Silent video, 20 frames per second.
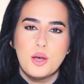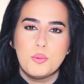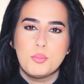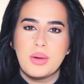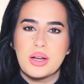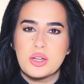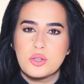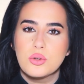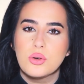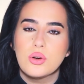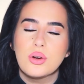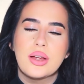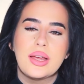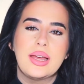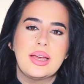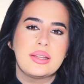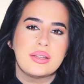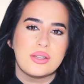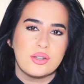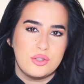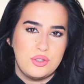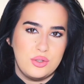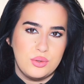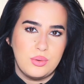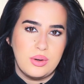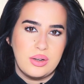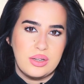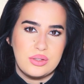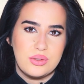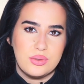Mature energy
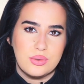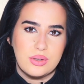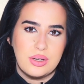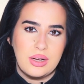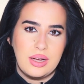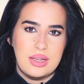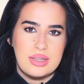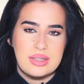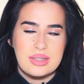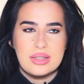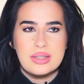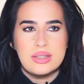wise, you guys.